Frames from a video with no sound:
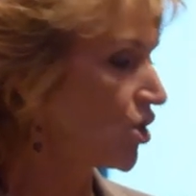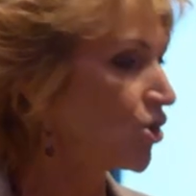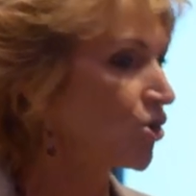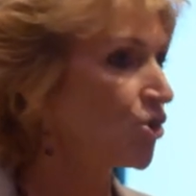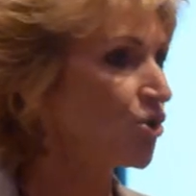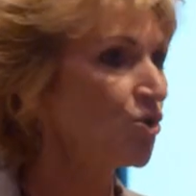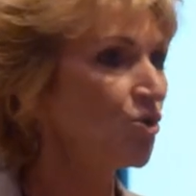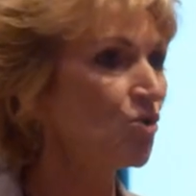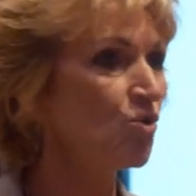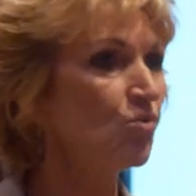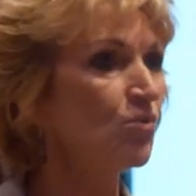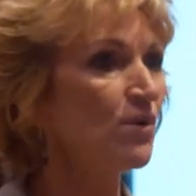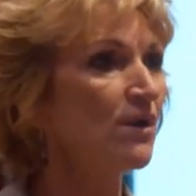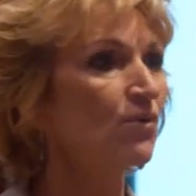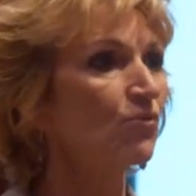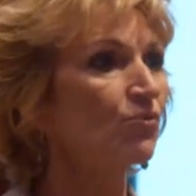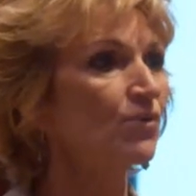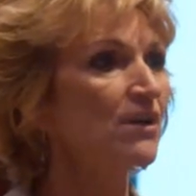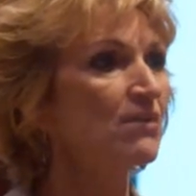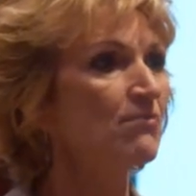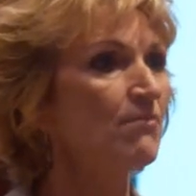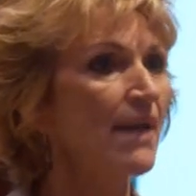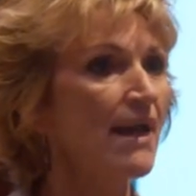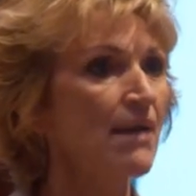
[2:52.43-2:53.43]
You will
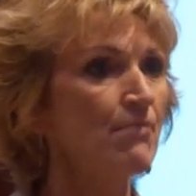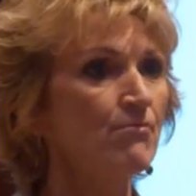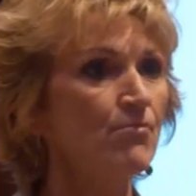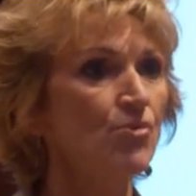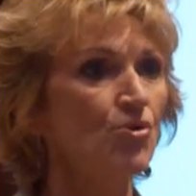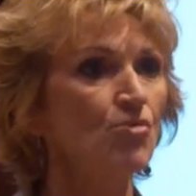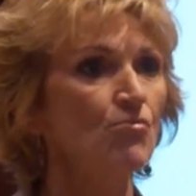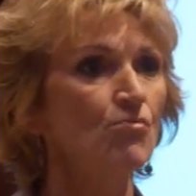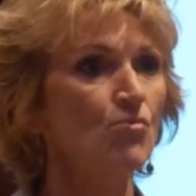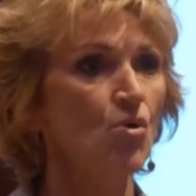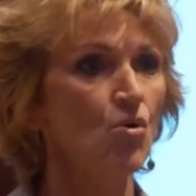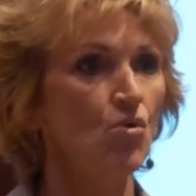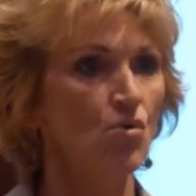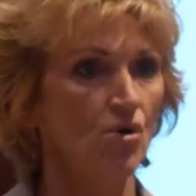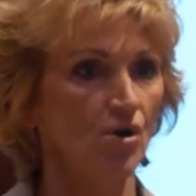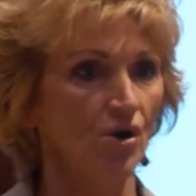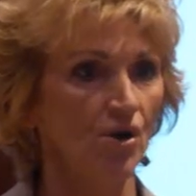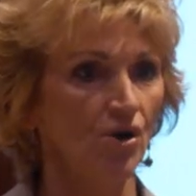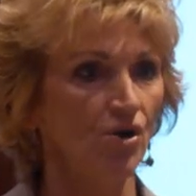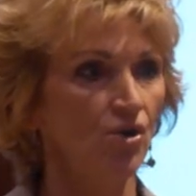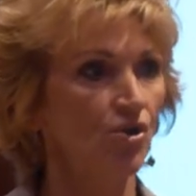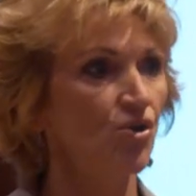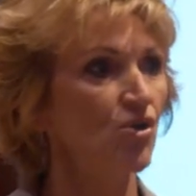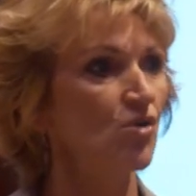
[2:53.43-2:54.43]
remember
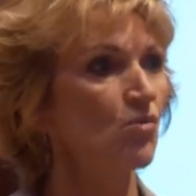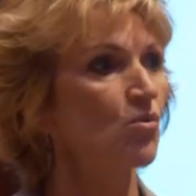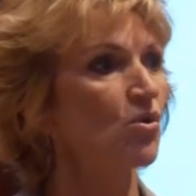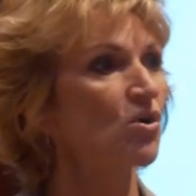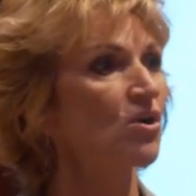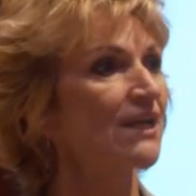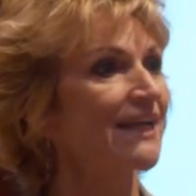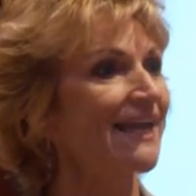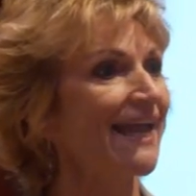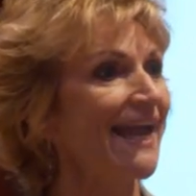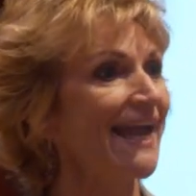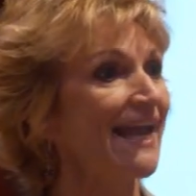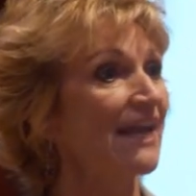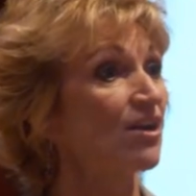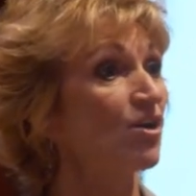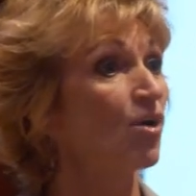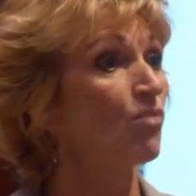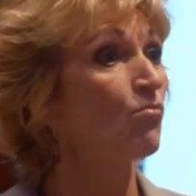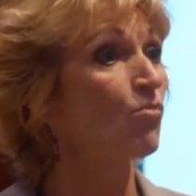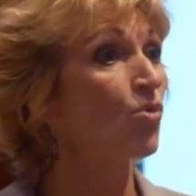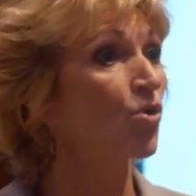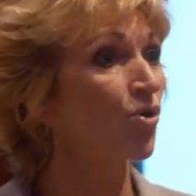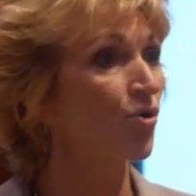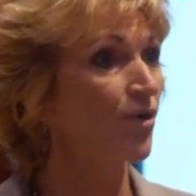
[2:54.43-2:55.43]
more. You will gain
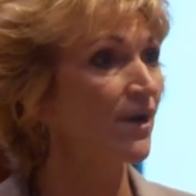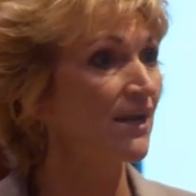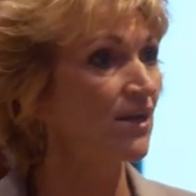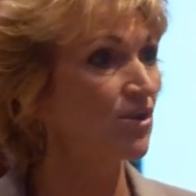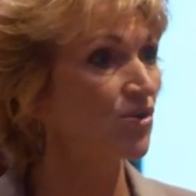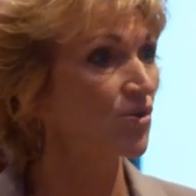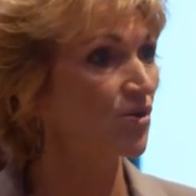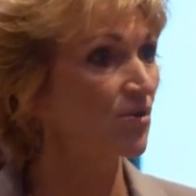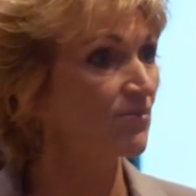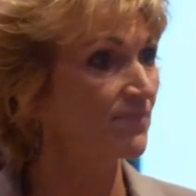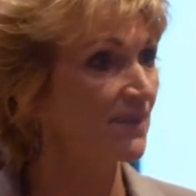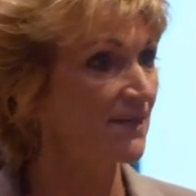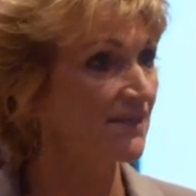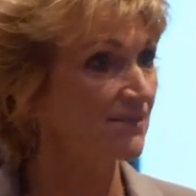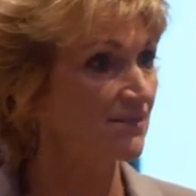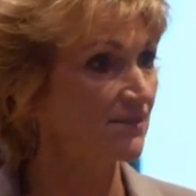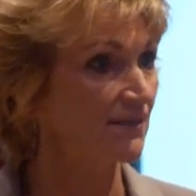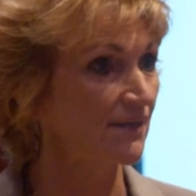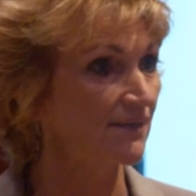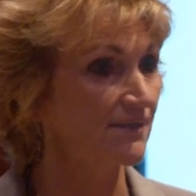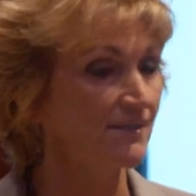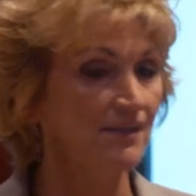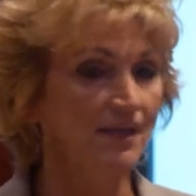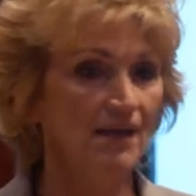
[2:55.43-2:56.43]
more in your
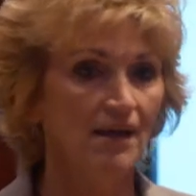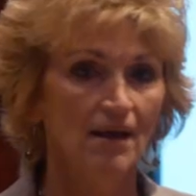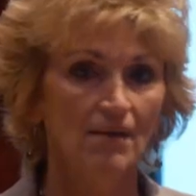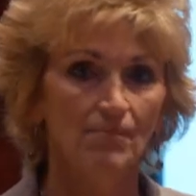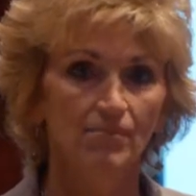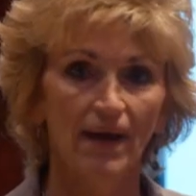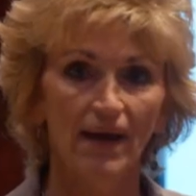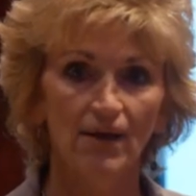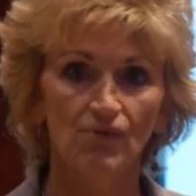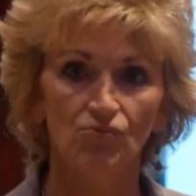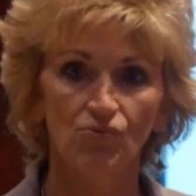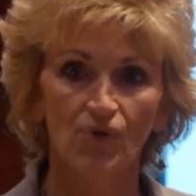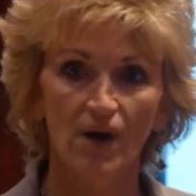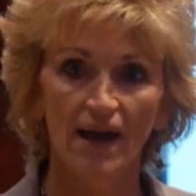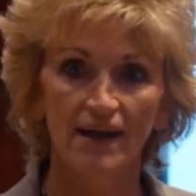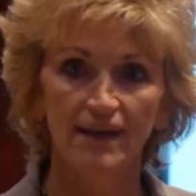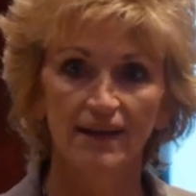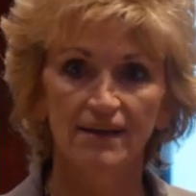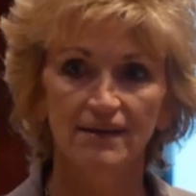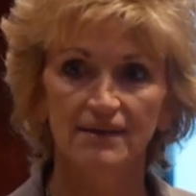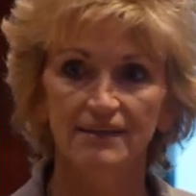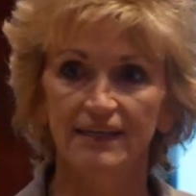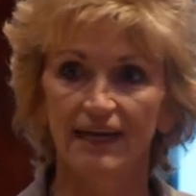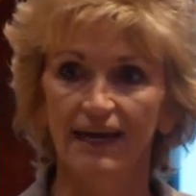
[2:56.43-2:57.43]
business by
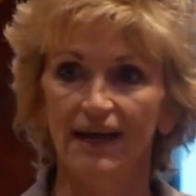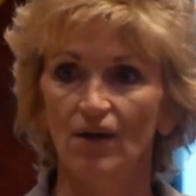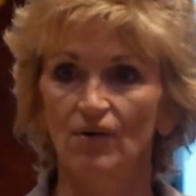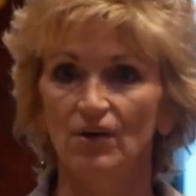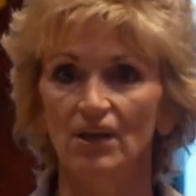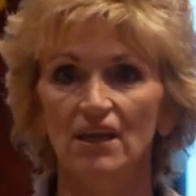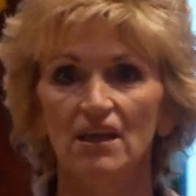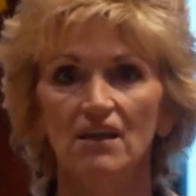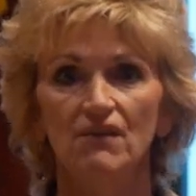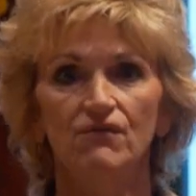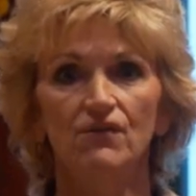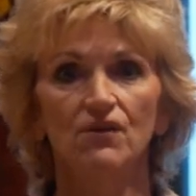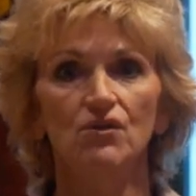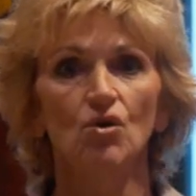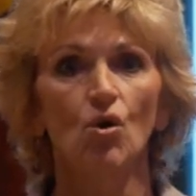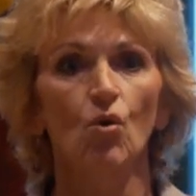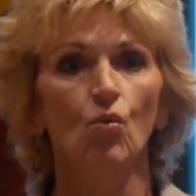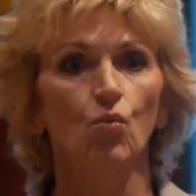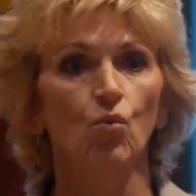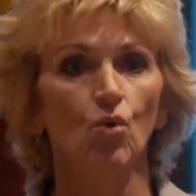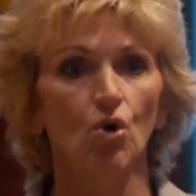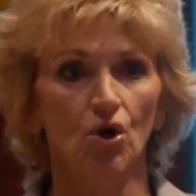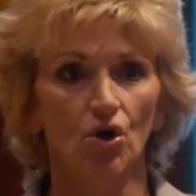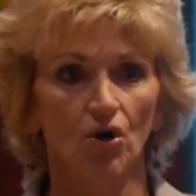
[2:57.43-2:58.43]
writing down even
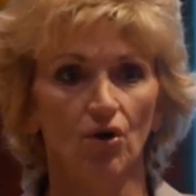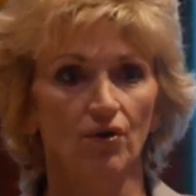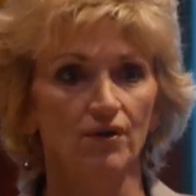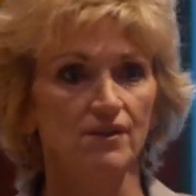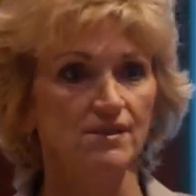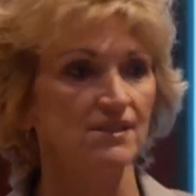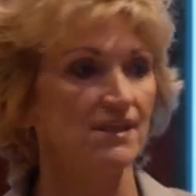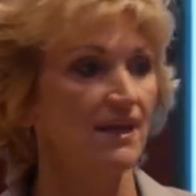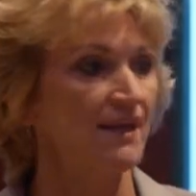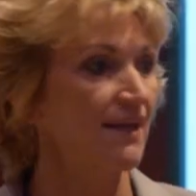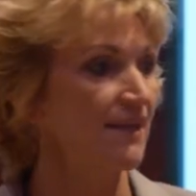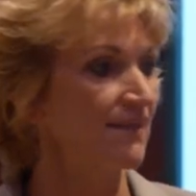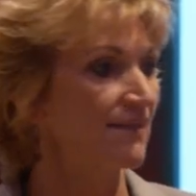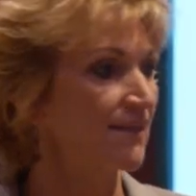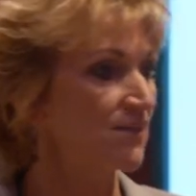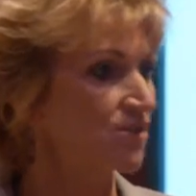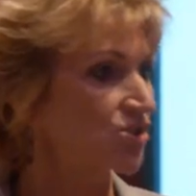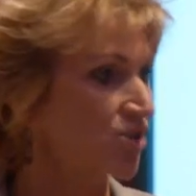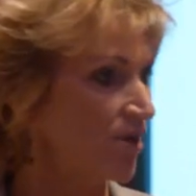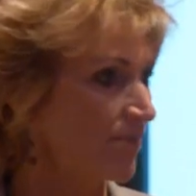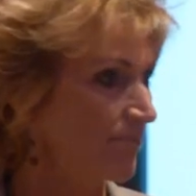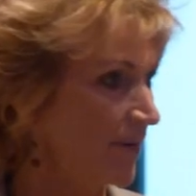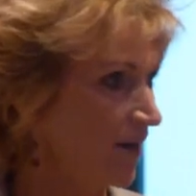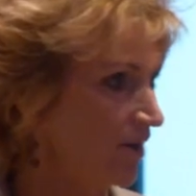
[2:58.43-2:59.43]
words that
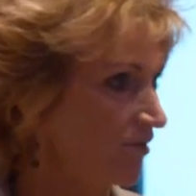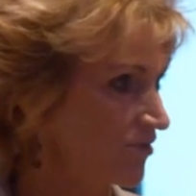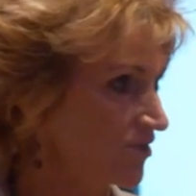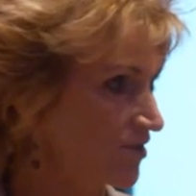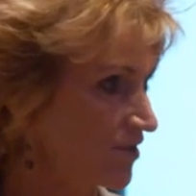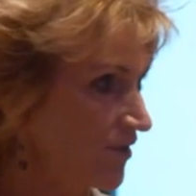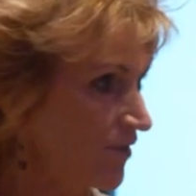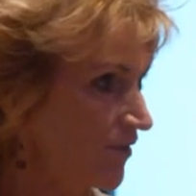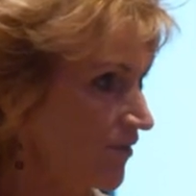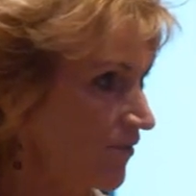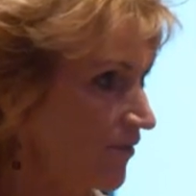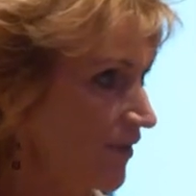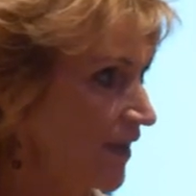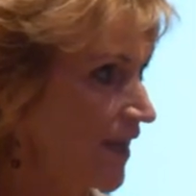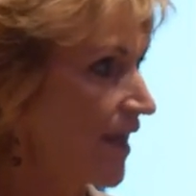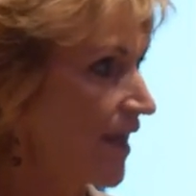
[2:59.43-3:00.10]
jump out to you.